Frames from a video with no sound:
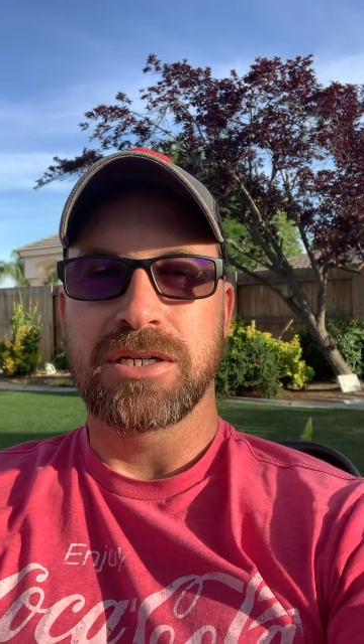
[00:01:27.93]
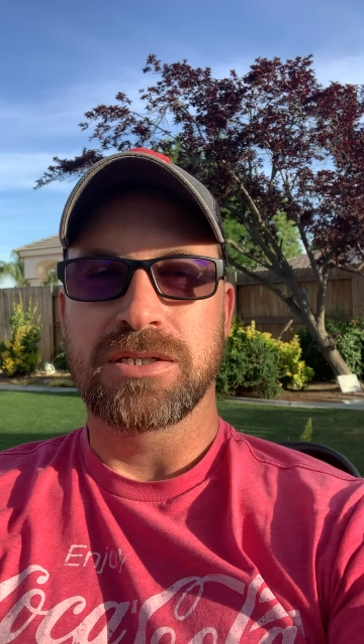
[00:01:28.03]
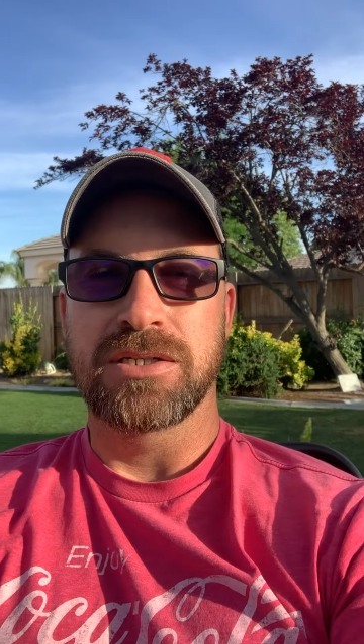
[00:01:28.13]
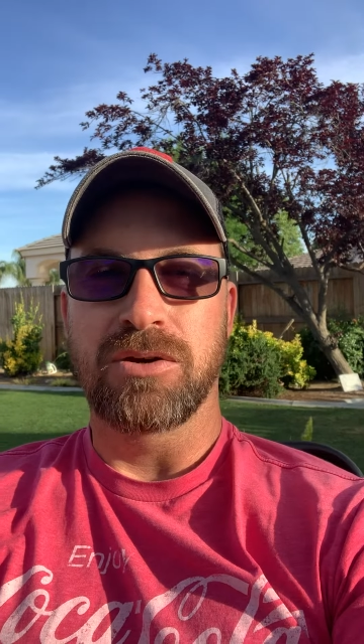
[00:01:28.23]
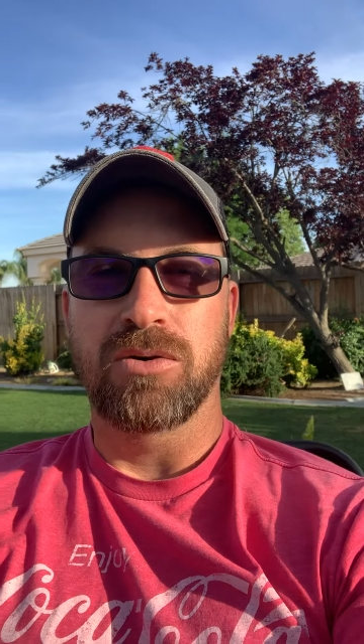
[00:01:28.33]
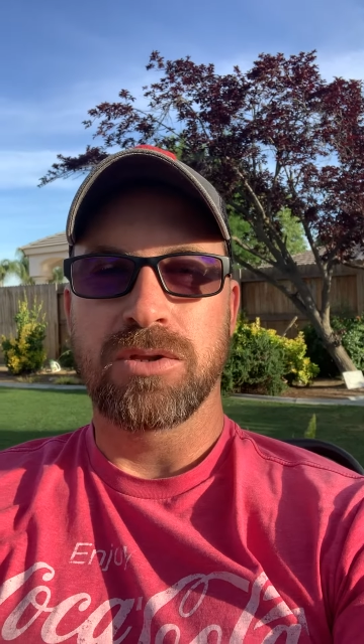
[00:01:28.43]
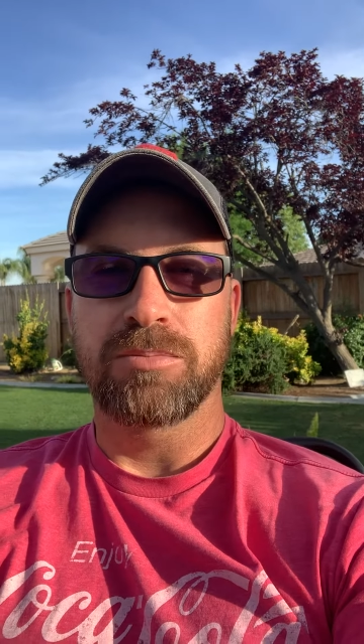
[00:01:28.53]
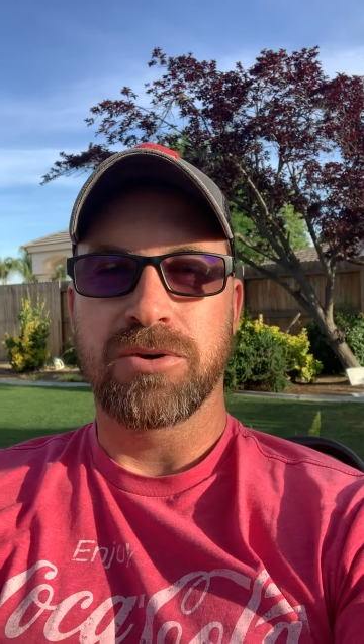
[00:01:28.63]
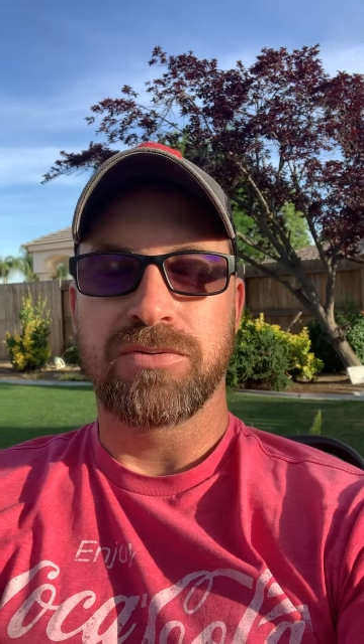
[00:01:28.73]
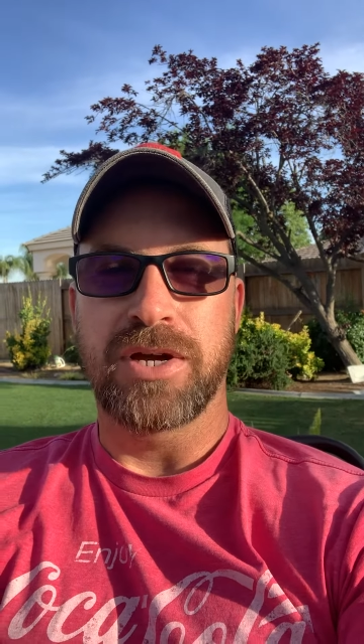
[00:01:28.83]
is the only
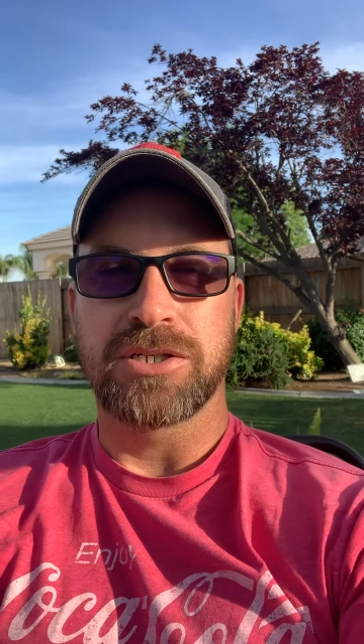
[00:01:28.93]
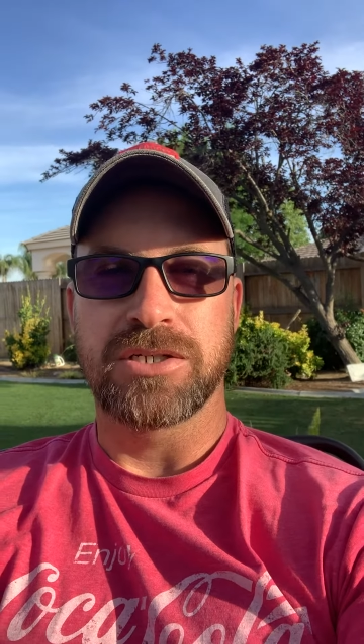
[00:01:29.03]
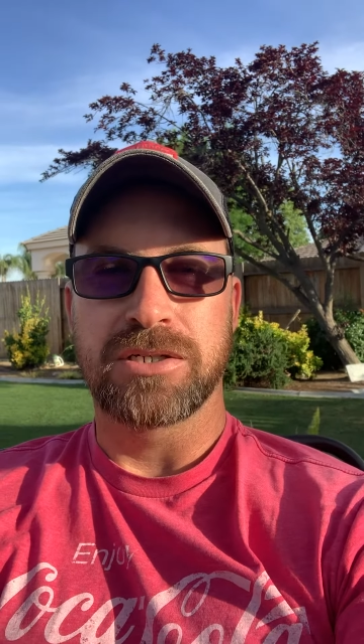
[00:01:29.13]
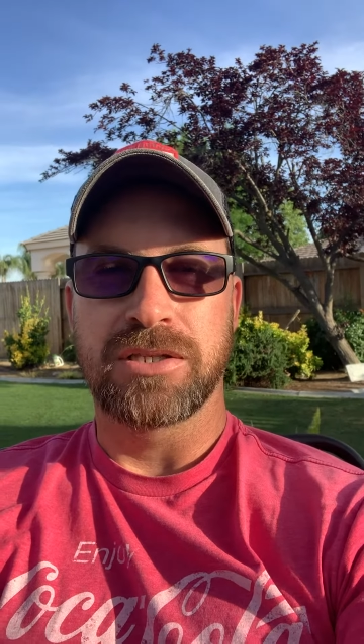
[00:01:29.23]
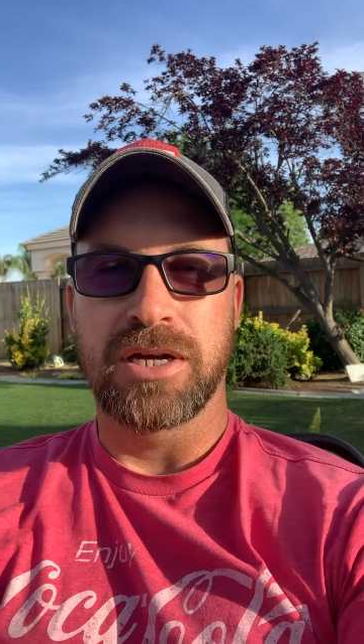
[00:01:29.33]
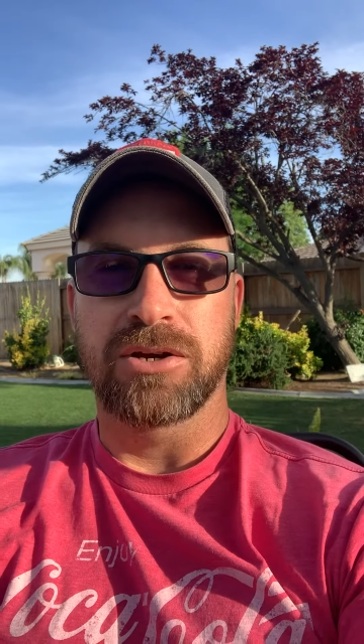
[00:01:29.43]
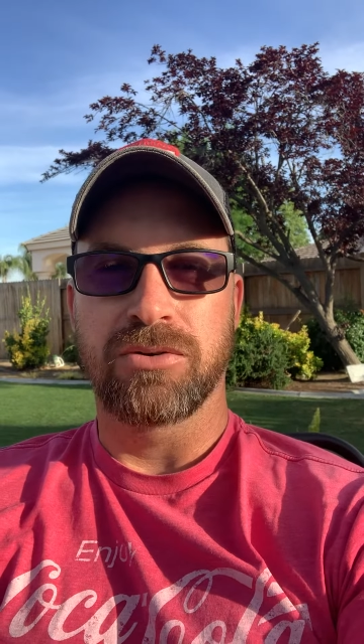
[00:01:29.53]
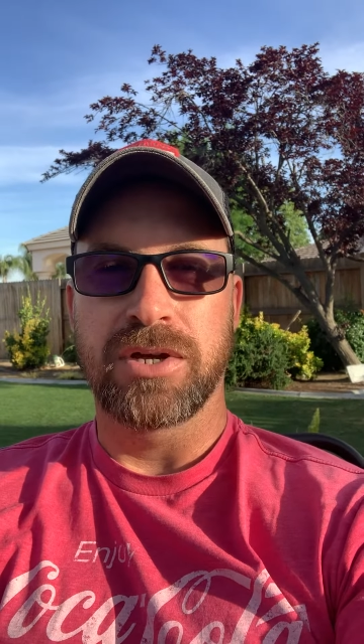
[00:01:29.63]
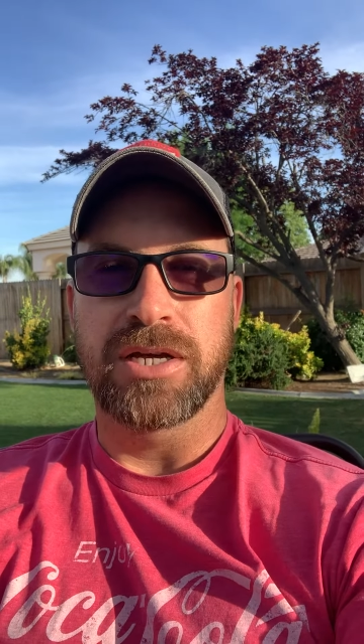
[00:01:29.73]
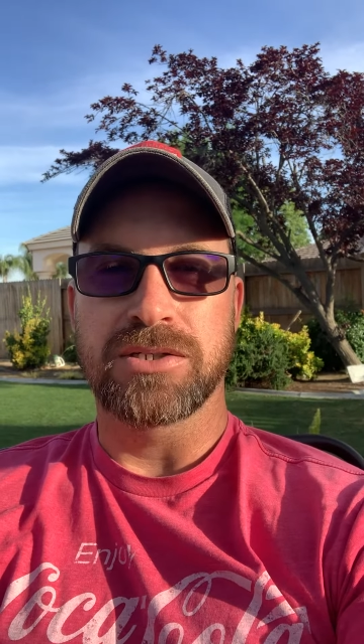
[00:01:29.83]
profession that
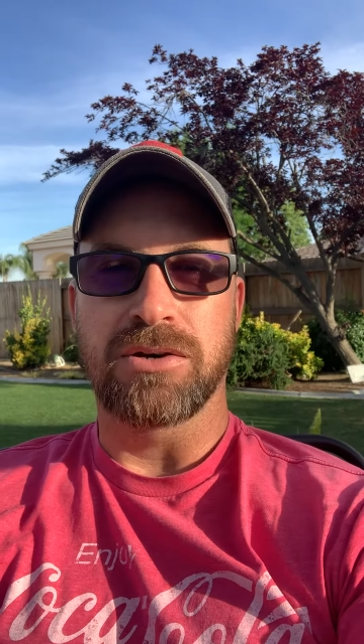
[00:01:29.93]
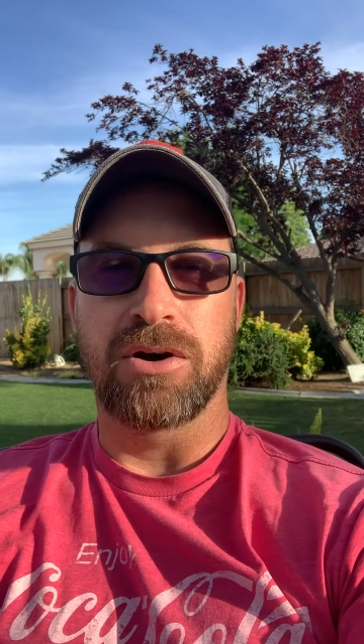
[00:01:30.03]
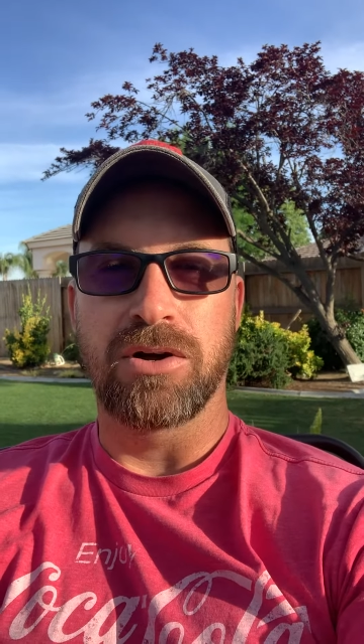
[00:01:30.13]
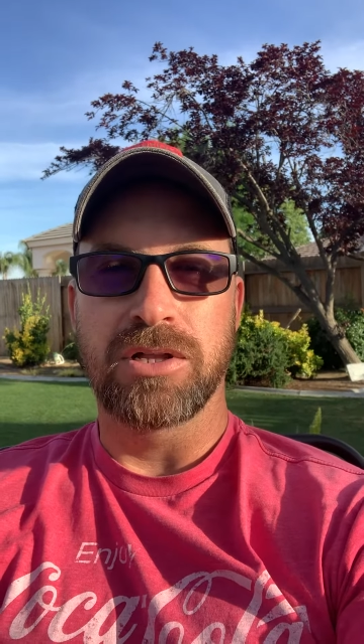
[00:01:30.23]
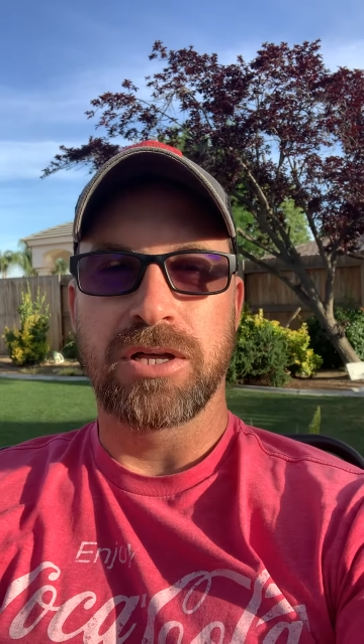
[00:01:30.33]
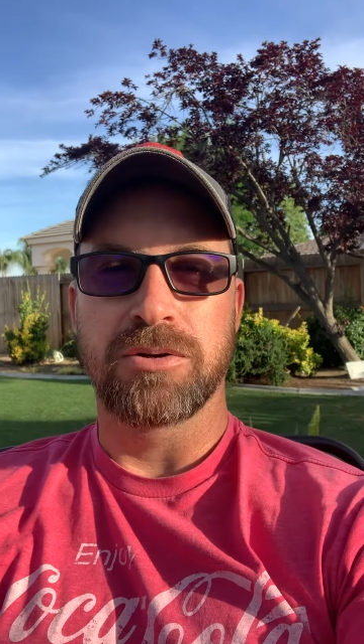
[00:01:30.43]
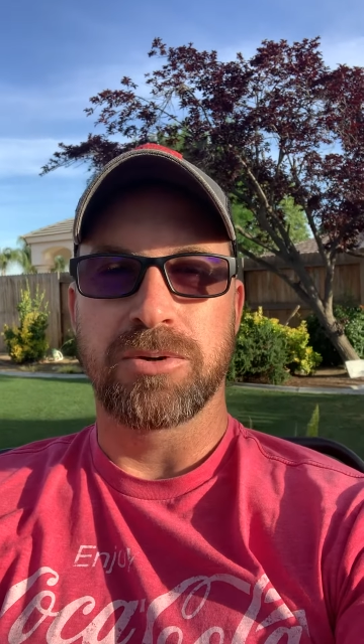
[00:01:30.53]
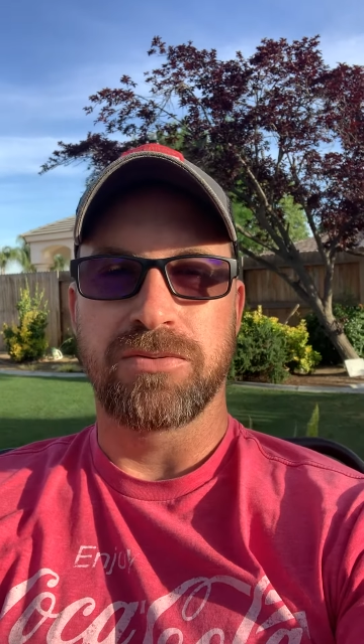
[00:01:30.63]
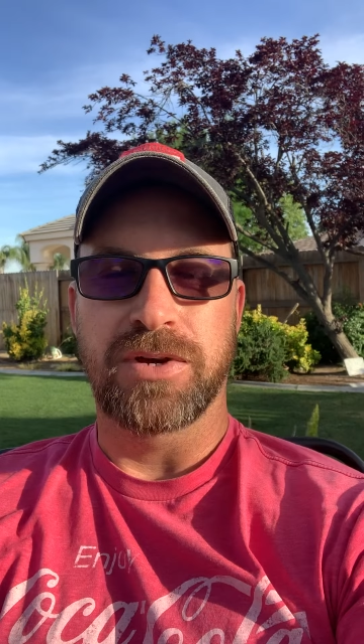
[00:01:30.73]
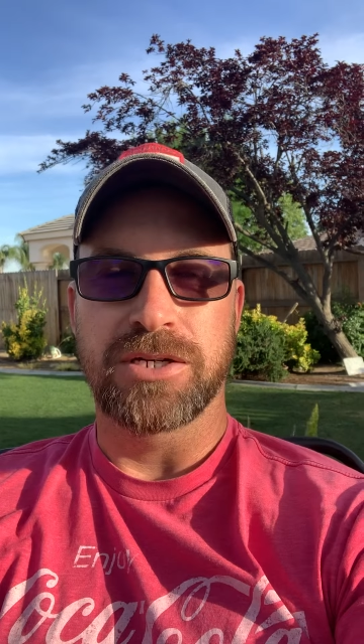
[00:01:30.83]
creates all other
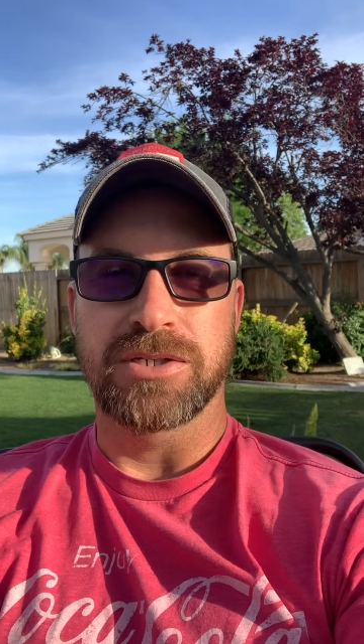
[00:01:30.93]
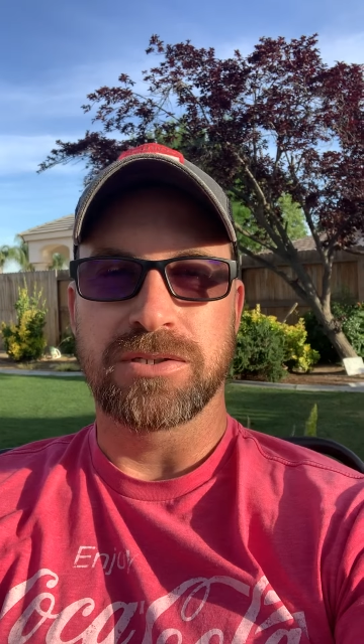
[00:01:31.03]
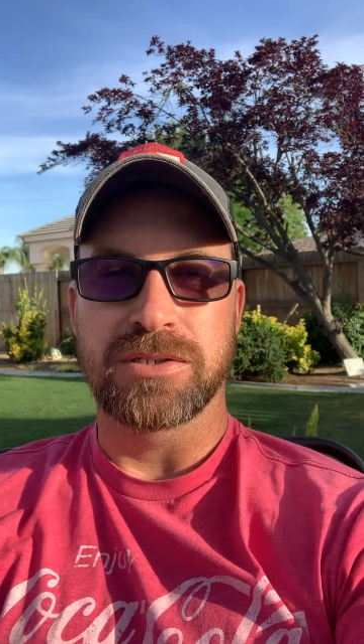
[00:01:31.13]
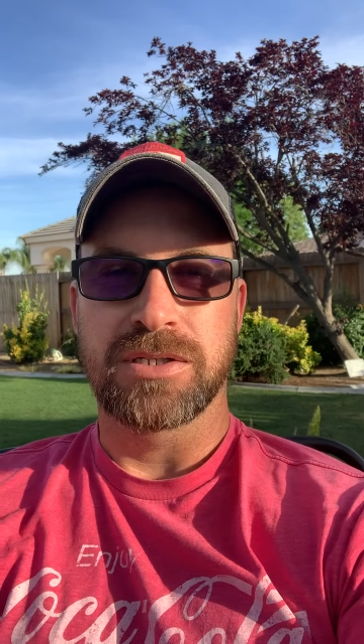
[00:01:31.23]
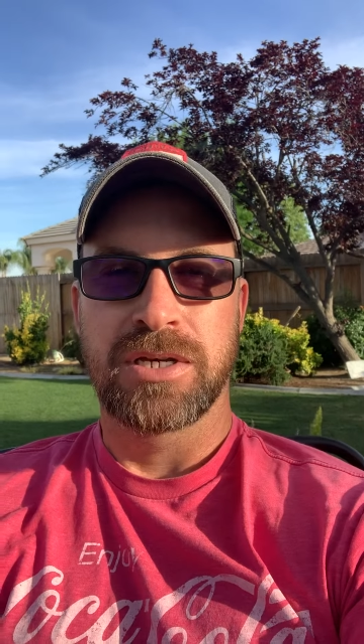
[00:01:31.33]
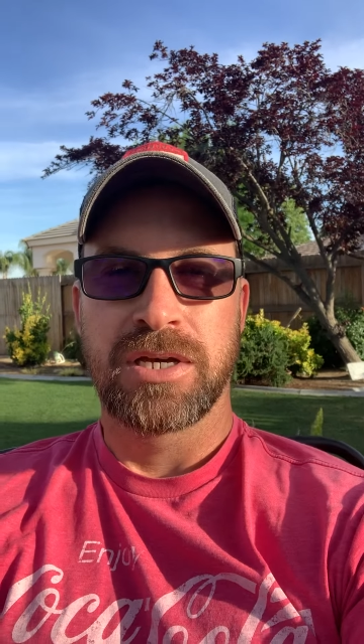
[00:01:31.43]
professions.